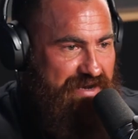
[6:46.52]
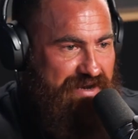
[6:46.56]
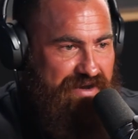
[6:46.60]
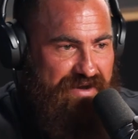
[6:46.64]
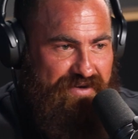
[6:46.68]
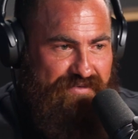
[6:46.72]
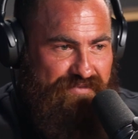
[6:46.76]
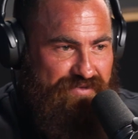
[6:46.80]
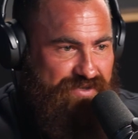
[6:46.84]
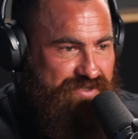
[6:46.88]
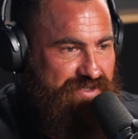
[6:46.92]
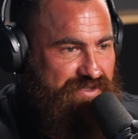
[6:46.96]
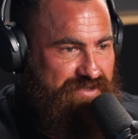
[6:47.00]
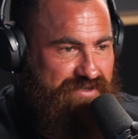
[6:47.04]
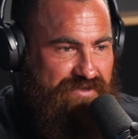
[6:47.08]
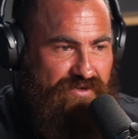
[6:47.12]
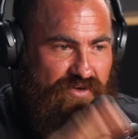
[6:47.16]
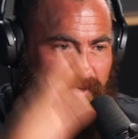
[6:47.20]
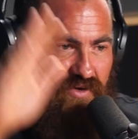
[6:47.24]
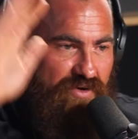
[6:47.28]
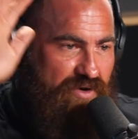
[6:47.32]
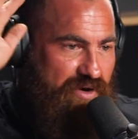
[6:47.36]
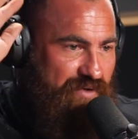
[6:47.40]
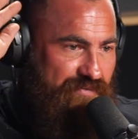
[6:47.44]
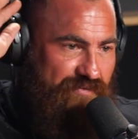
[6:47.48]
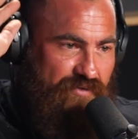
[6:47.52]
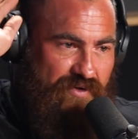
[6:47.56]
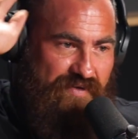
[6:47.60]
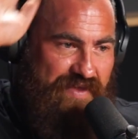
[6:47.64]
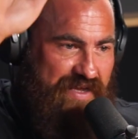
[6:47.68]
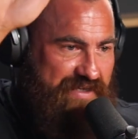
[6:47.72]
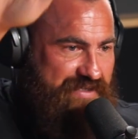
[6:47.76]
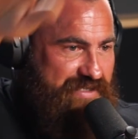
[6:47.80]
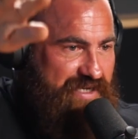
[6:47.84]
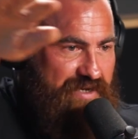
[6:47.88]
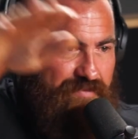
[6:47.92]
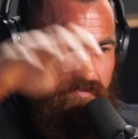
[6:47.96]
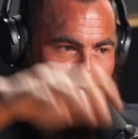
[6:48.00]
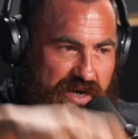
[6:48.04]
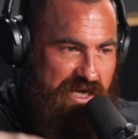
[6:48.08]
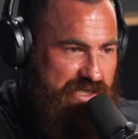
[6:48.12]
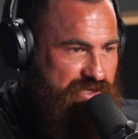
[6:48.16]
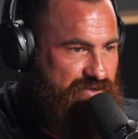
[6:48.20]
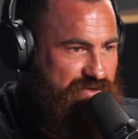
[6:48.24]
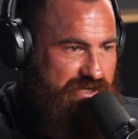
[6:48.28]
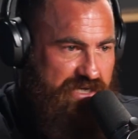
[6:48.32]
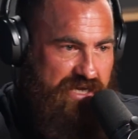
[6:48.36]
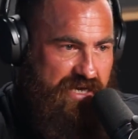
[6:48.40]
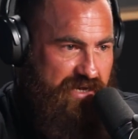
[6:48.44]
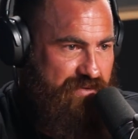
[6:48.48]
it, and it was just like high oh, five. That's it,
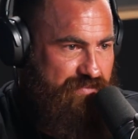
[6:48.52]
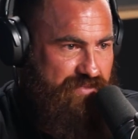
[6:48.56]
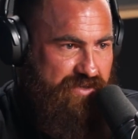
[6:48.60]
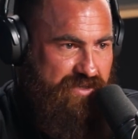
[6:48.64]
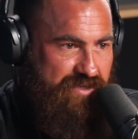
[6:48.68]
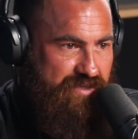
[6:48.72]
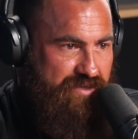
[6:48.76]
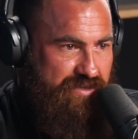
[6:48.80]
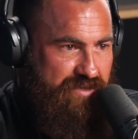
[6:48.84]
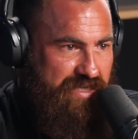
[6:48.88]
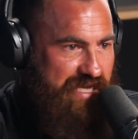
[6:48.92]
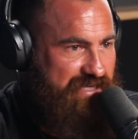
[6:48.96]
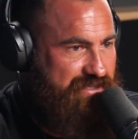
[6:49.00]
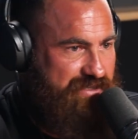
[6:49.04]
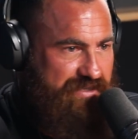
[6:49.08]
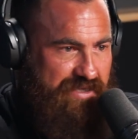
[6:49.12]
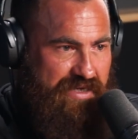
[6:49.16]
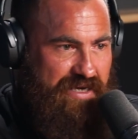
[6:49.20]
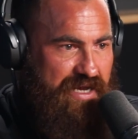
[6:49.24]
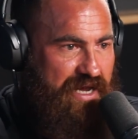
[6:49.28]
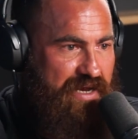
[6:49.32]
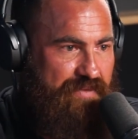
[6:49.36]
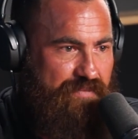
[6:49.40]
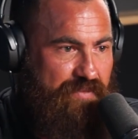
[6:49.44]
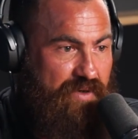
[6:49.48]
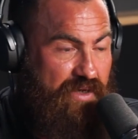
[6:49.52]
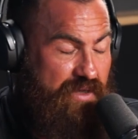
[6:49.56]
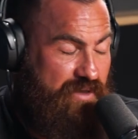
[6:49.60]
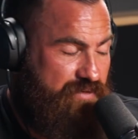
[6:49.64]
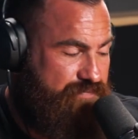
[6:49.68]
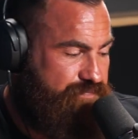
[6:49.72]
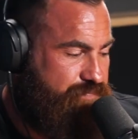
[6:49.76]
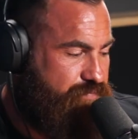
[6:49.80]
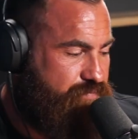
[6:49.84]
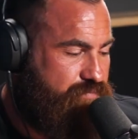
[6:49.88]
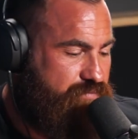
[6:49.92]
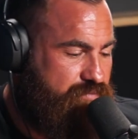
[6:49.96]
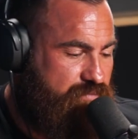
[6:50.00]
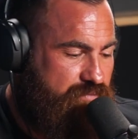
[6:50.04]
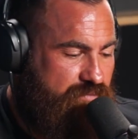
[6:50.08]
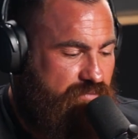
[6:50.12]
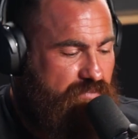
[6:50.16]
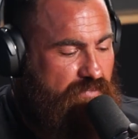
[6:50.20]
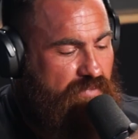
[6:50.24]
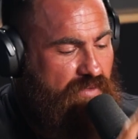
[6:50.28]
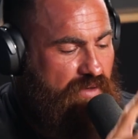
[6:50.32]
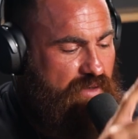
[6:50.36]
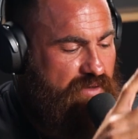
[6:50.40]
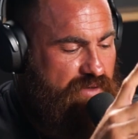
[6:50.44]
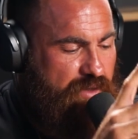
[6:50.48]
Patriot Campers. That's the wow. name.
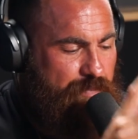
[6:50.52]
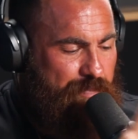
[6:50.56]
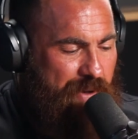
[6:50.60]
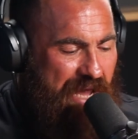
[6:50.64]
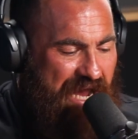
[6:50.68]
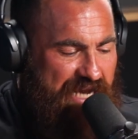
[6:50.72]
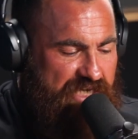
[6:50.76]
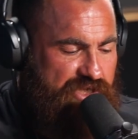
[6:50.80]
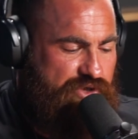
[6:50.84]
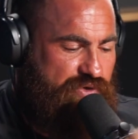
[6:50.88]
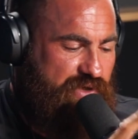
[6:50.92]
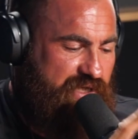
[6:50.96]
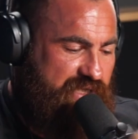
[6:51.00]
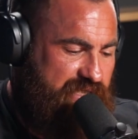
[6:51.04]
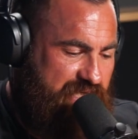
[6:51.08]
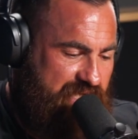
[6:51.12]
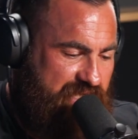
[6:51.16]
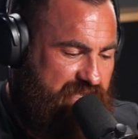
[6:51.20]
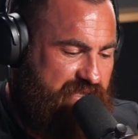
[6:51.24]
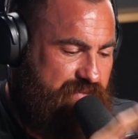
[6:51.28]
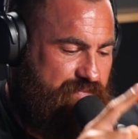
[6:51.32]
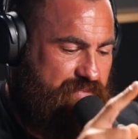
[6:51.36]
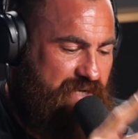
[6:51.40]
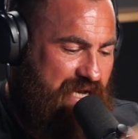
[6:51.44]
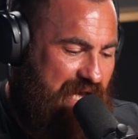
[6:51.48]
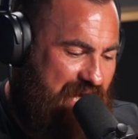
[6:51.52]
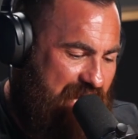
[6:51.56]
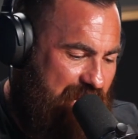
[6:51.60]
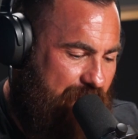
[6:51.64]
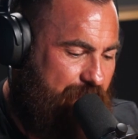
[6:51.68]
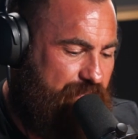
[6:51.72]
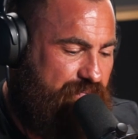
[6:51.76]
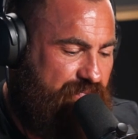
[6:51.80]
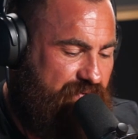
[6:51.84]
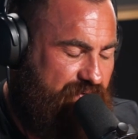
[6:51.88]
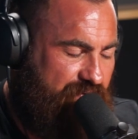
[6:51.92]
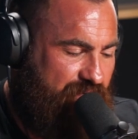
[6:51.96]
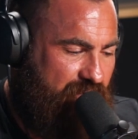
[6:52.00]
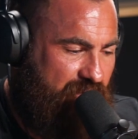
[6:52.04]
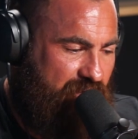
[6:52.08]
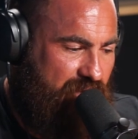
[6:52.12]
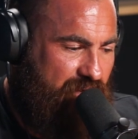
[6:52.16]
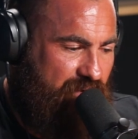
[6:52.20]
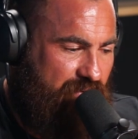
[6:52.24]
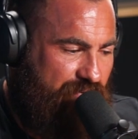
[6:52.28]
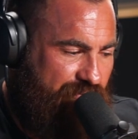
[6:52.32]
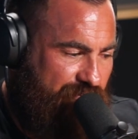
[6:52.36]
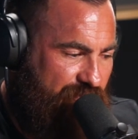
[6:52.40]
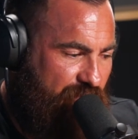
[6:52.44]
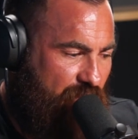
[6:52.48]
The patriotism comes
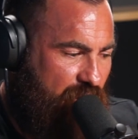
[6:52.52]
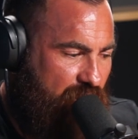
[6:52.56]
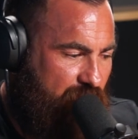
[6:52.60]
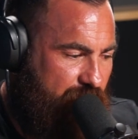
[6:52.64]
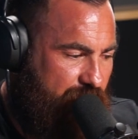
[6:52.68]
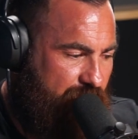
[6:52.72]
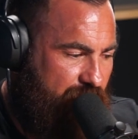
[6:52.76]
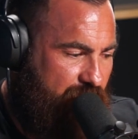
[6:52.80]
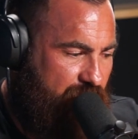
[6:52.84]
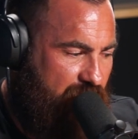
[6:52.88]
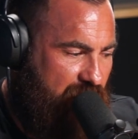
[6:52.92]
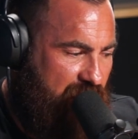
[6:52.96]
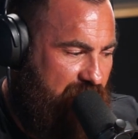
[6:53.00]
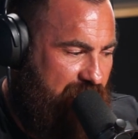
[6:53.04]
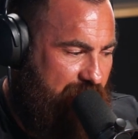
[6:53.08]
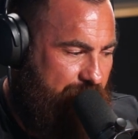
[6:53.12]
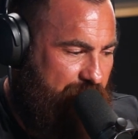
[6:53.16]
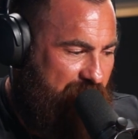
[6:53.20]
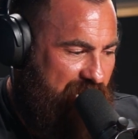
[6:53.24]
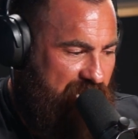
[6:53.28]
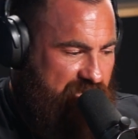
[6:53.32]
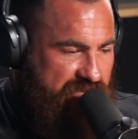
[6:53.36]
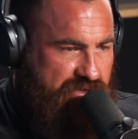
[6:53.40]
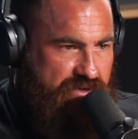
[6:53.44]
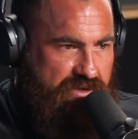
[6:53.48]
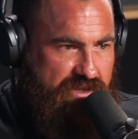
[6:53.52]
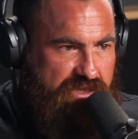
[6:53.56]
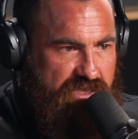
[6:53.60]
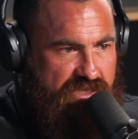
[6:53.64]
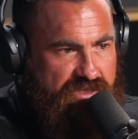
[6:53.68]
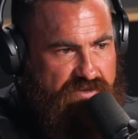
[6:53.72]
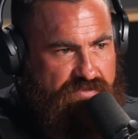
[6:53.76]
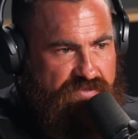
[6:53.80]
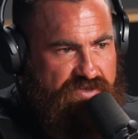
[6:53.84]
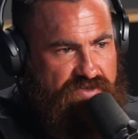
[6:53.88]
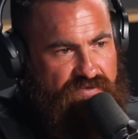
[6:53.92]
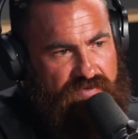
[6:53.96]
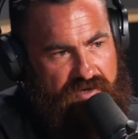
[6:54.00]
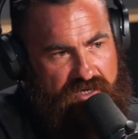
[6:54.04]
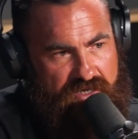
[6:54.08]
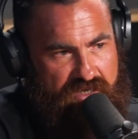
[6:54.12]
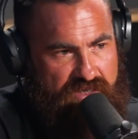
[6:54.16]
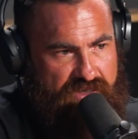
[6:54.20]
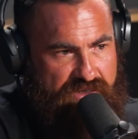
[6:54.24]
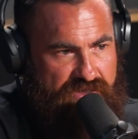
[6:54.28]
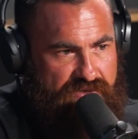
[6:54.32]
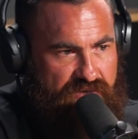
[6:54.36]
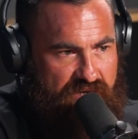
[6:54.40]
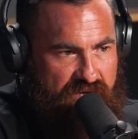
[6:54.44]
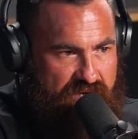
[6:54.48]
from our patriotism
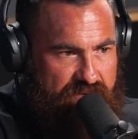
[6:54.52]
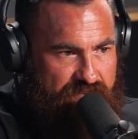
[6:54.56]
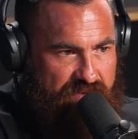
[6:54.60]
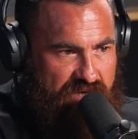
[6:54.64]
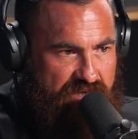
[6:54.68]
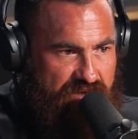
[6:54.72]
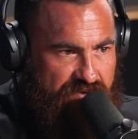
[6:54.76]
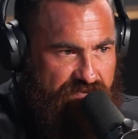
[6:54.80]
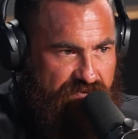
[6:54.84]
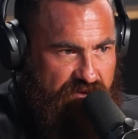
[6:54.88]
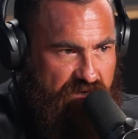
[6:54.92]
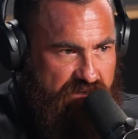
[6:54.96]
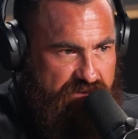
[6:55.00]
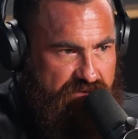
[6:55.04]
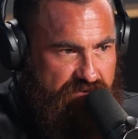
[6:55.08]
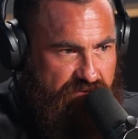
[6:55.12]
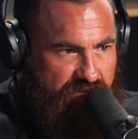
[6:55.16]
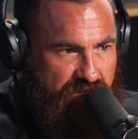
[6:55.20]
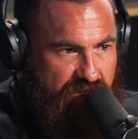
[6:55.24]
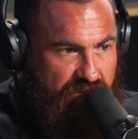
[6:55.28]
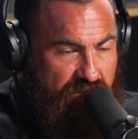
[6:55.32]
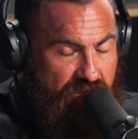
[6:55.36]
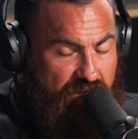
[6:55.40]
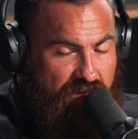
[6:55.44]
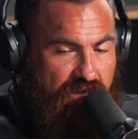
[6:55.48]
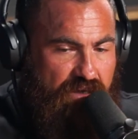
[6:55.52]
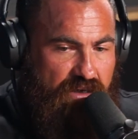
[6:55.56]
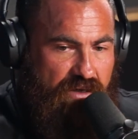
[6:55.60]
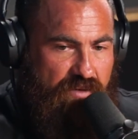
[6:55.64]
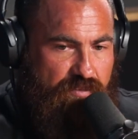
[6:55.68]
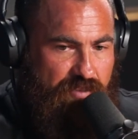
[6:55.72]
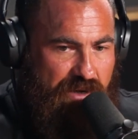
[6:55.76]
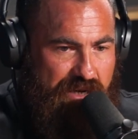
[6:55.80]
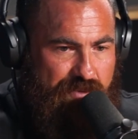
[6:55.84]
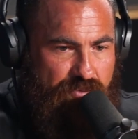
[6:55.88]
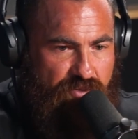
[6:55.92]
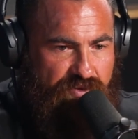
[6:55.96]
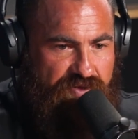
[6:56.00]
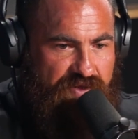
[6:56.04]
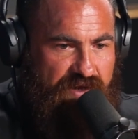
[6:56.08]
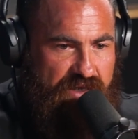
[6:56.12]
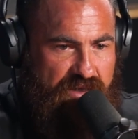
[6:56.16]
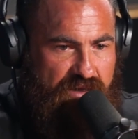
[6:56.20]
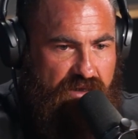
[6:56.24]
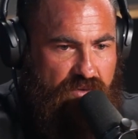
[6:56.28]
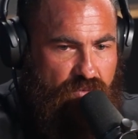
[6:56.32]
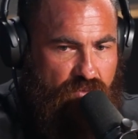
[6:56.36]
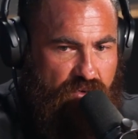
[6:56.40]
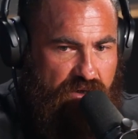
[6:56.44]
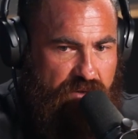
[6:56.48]
surrounding Australian manufacturing. People
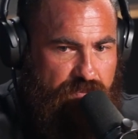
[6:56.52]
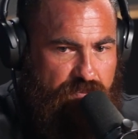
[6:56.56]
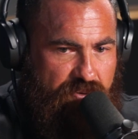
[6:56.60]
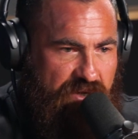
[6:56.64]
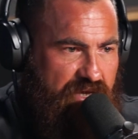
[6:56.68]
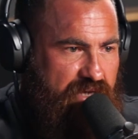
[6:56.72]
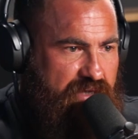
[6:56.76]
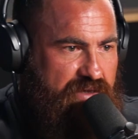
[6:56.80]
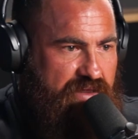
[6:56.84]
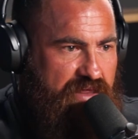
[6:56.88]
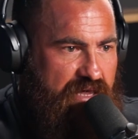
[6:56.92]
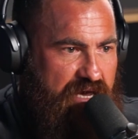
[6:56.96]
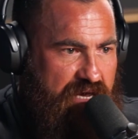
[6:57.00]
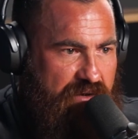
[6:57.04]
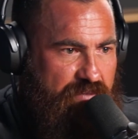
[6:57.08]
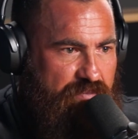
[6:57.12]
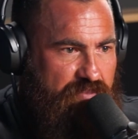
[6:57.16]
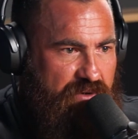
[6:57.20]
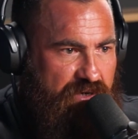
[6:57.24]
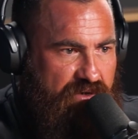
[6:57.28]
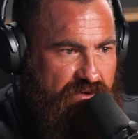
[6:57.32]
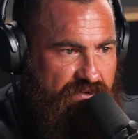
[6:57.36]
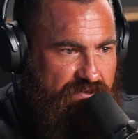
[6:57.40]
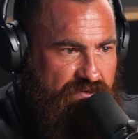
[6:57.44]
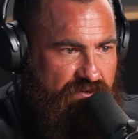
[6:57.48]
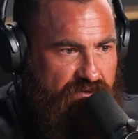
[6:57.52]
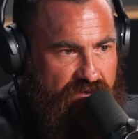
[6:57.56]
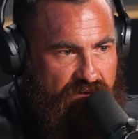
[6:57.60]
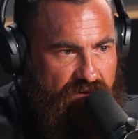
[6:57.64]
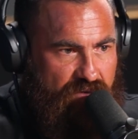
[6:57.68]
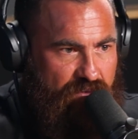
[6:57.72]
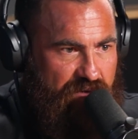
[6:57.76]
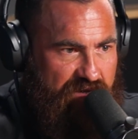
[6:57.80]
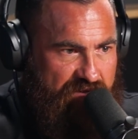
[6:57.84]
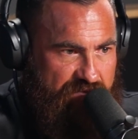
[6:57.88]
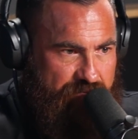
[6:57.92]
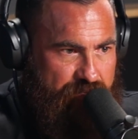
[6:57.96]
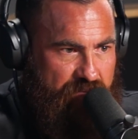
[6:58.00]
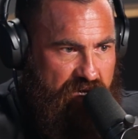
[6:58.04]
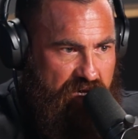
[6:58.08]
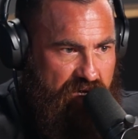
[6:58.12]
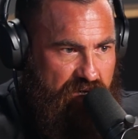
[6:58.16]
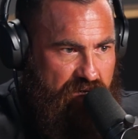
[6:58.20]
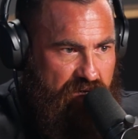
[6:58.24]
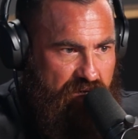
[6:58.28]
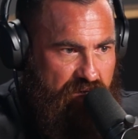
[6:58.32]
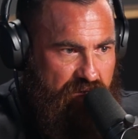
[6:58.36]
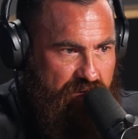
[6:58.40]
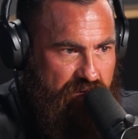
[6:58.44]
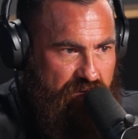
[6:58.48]
think that we picked that because of the US
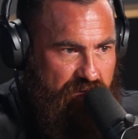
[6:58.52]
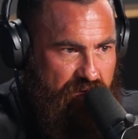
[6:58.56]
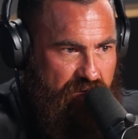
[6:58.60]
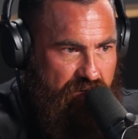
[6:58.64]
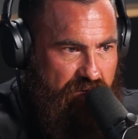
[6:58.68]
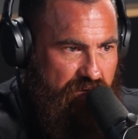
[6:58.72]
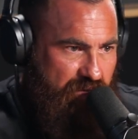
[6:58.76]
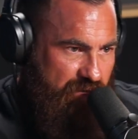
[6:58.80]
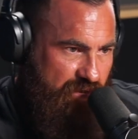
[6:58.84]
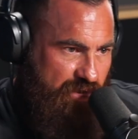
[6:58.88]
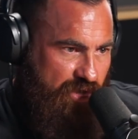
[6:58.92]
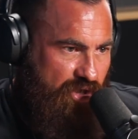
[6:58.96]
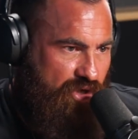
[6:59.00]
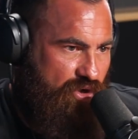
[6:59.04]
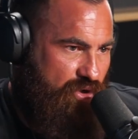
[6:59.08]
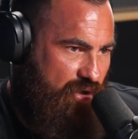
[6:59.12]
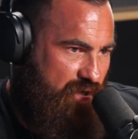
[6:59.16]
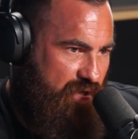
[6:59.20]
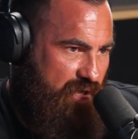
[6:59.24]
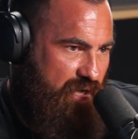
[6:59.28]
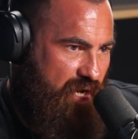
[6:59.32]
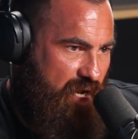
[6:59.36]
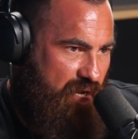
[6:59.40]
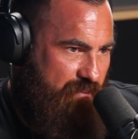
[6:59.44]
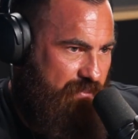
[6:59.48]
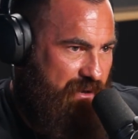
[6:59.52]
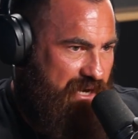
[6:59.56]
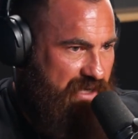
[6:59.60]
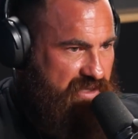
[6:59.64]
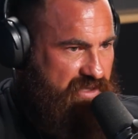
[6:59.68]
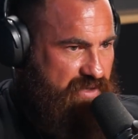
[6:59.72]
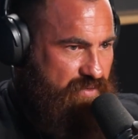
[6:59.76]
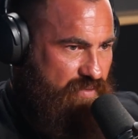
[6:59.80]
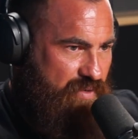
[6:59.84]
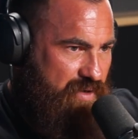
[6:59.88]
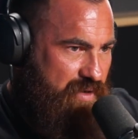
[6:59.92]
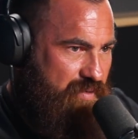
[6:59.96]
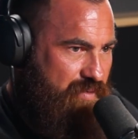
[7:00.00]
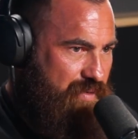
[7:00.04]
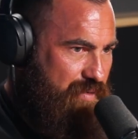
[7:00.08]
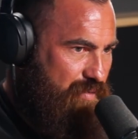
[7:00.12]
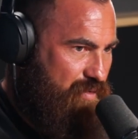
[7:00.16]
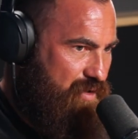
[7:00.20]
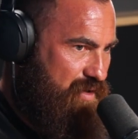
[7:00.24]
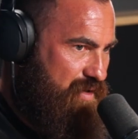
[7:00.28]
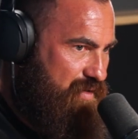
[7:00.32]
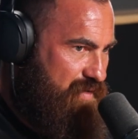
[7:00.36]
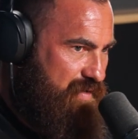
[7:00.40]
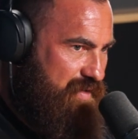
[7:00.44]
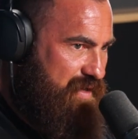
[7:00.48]
market. You got to go back to where we
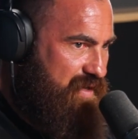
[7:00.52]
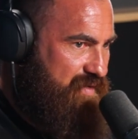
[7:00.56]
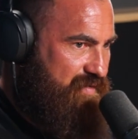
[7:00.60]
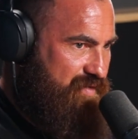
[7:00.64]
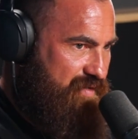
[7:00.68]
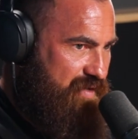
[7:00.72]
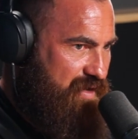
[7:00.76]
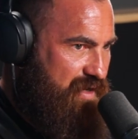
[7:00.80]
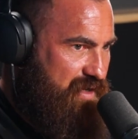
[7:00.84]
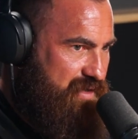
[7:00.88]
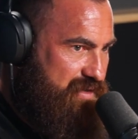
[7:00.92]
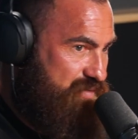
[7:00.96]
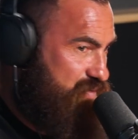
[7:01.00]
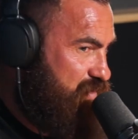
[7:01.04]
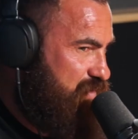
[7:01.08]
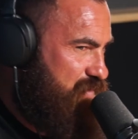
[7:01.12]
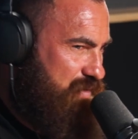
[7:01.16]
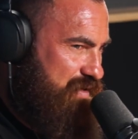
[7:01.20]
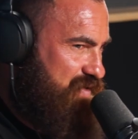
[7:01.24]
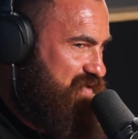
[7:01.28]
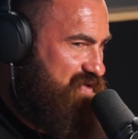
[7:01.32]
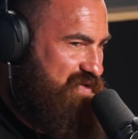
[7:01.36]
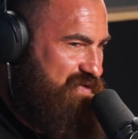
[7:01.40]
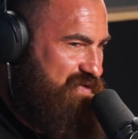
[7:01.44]
were at that stage. We weren't yeah.